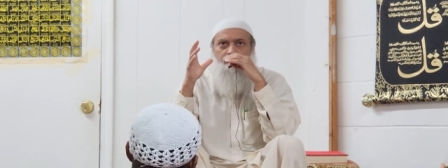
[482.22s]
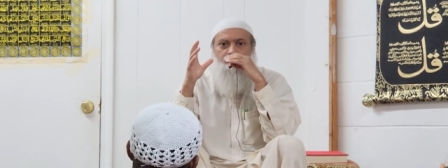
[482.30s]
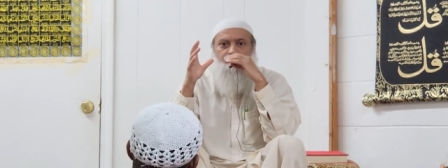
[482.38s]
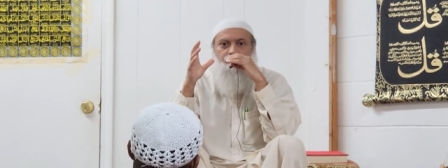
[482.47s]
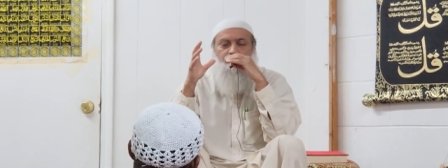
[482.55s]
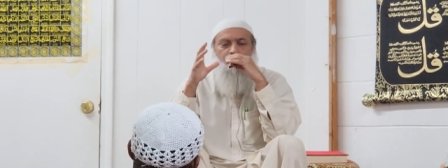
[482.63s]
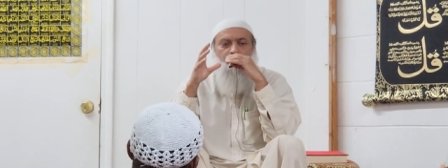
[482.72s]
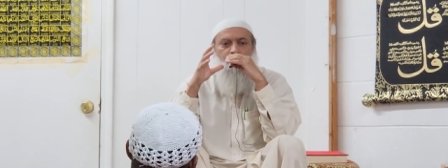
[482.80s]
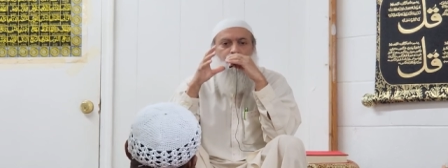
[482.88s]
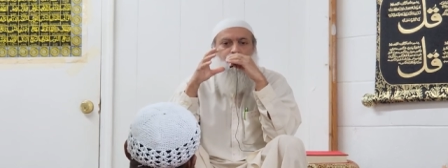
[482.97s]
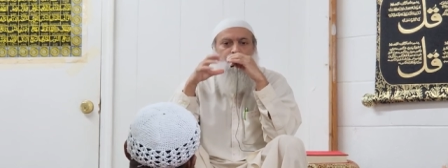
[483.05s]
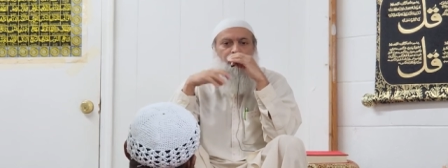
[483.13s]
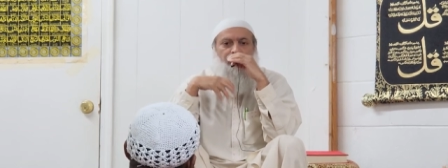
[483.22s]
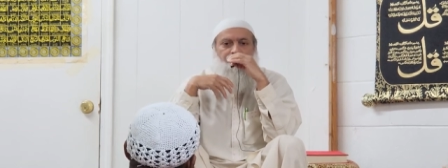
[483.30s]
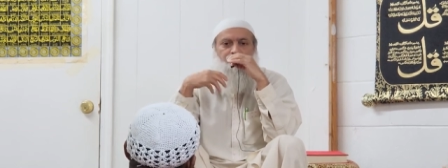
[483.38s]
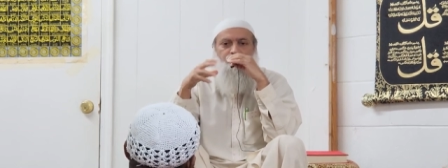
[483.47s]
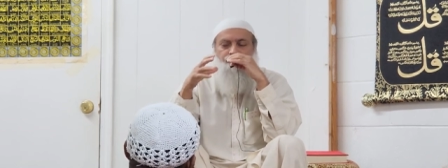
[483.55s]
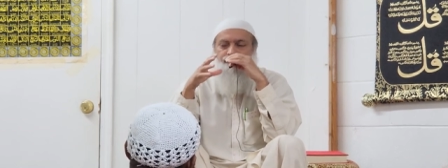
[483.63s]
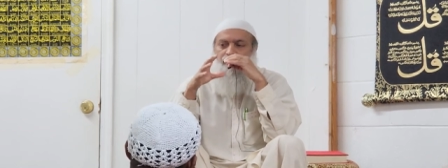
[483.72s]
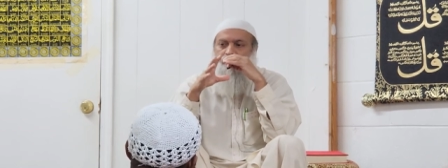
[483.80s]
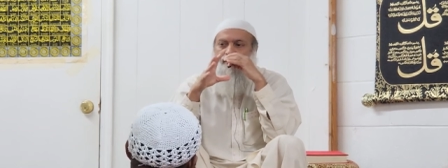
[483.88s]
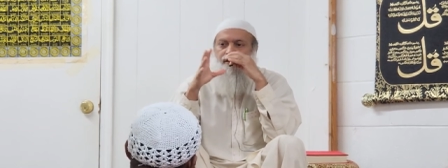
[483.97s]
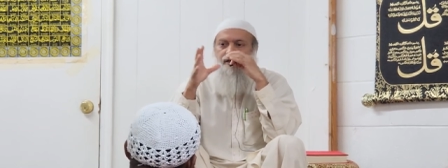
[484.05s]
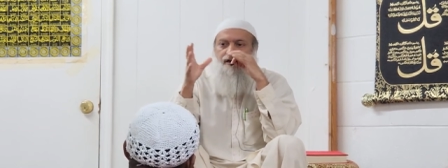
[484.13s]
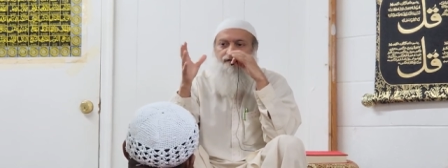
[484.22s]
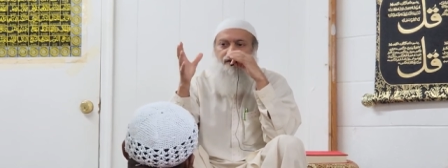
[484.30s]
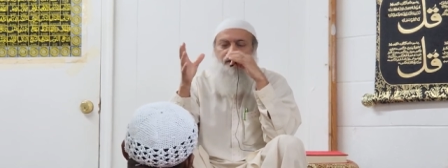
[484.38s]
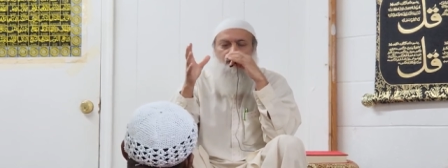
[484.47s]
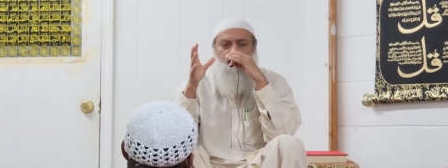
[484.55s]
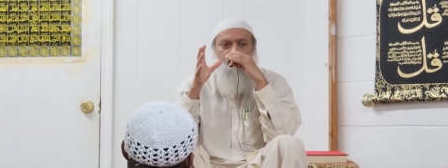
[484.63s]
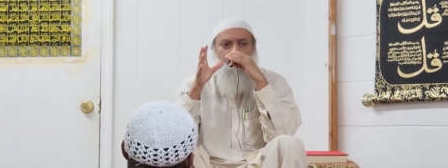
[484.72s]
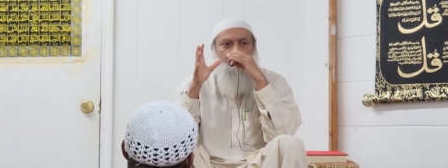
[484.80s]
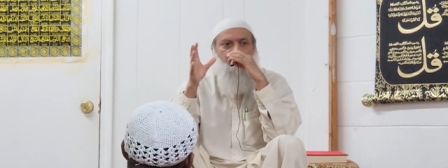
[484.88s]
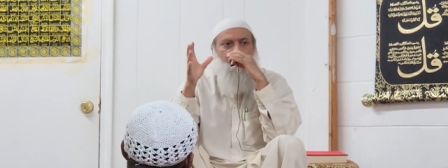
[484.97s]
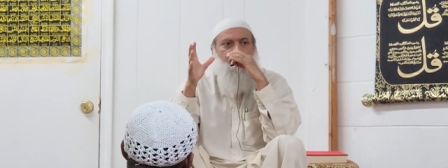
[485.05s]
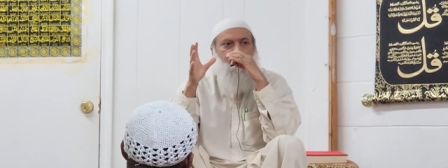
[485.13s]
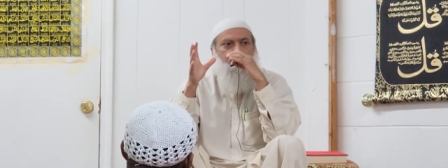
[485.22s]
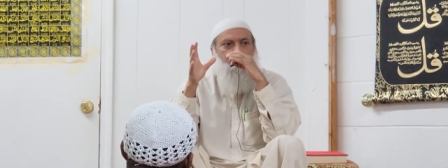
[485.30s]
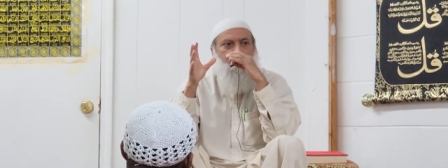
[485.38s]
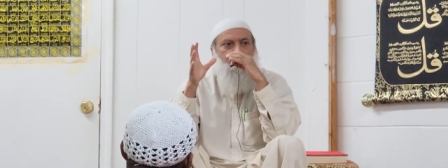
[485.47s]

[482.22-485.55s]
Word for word: for those who have no faith, everything will become